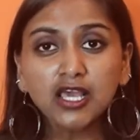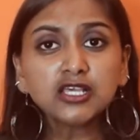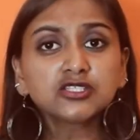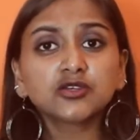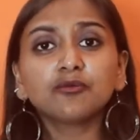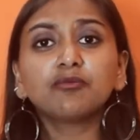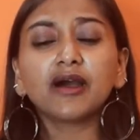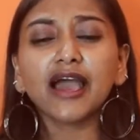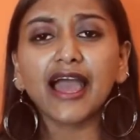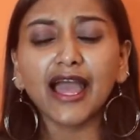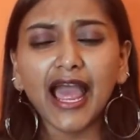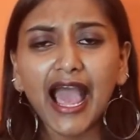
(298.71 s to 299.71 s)
So
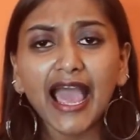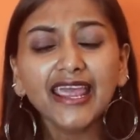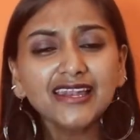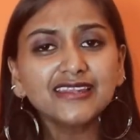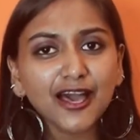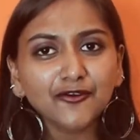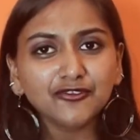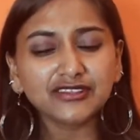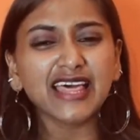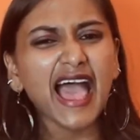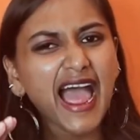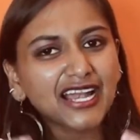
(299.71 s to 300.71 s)
I love
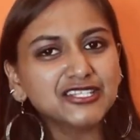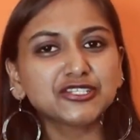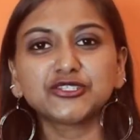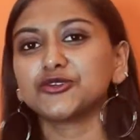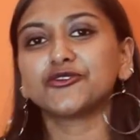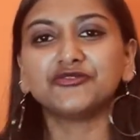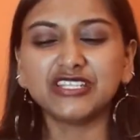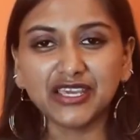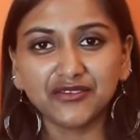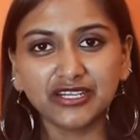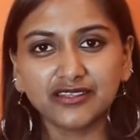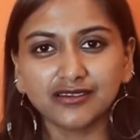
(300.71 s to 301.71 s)
the attitude of
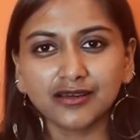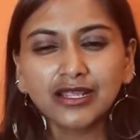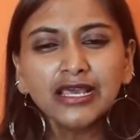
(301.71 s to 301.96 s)
David here.